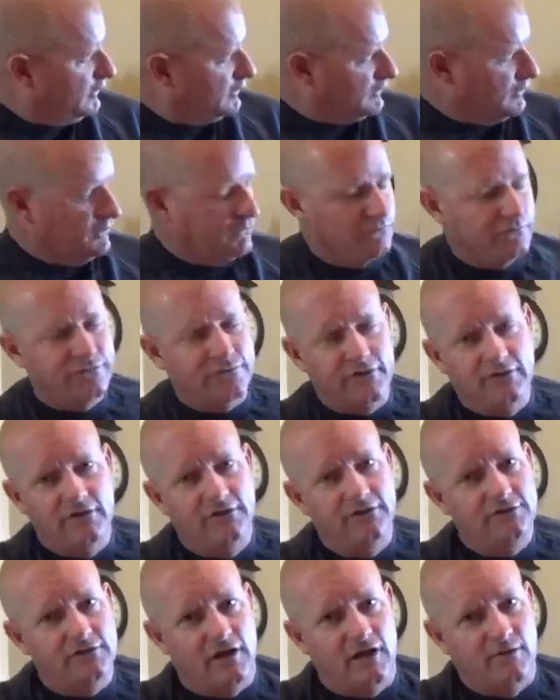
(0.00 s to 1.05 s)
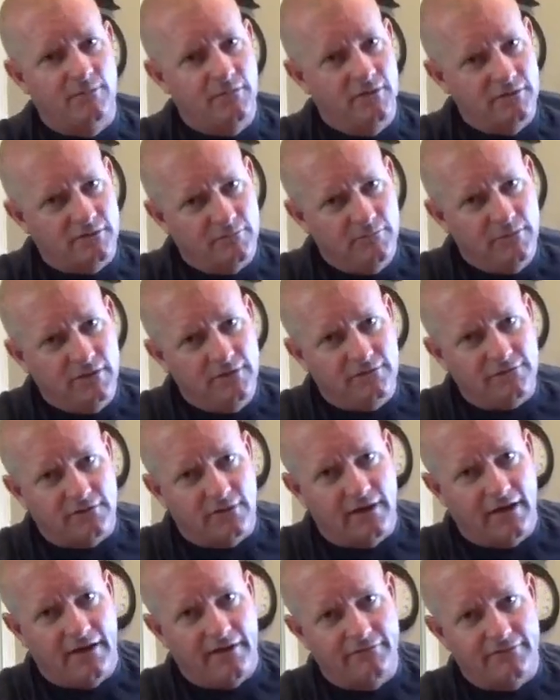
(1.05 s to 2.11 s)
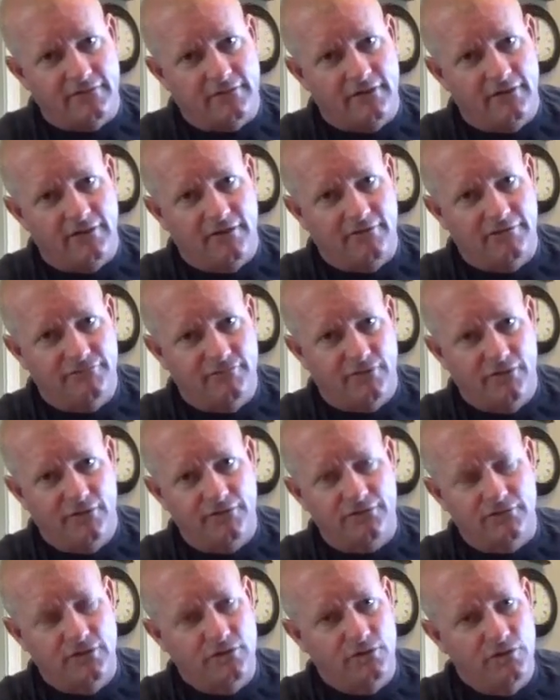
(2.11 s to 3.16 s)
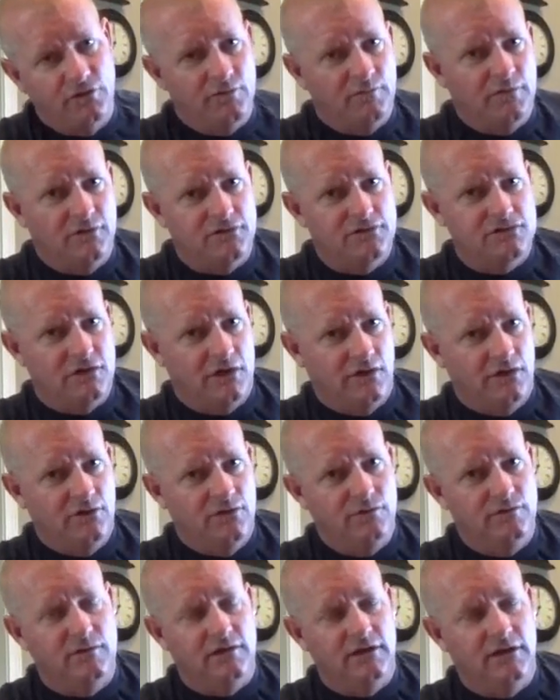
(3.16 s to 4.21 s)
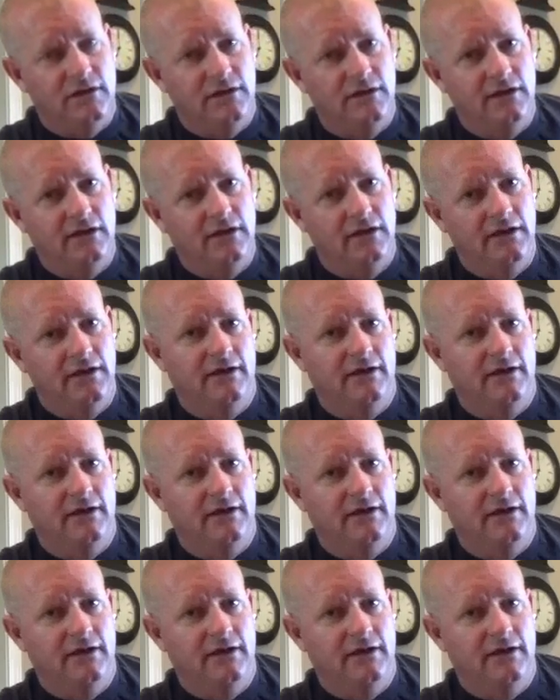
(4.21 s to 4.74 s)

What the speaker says: You will see this camera at the Mid-South Forestry Equipment Show in